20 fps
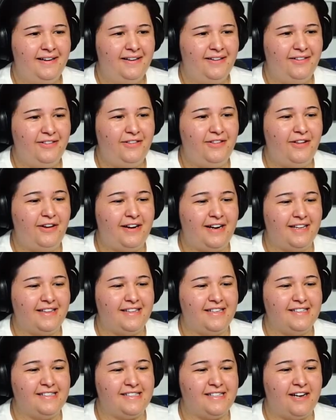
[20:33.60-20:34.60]
Look at
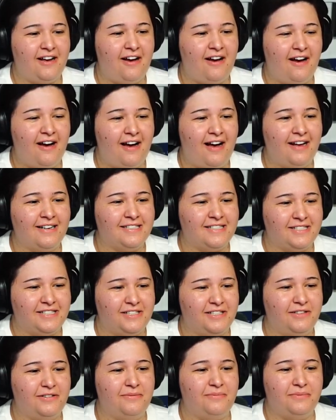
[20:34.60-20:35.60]
this
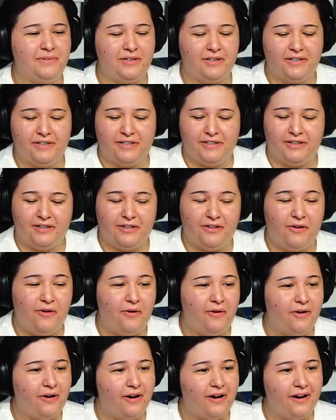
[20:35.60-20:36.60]
costume, good
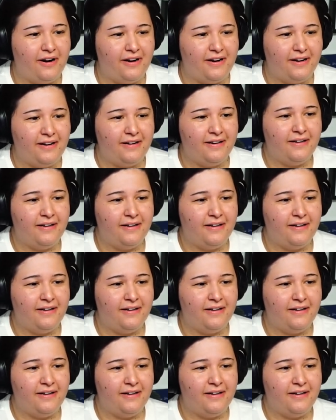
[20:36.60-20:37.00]
lord.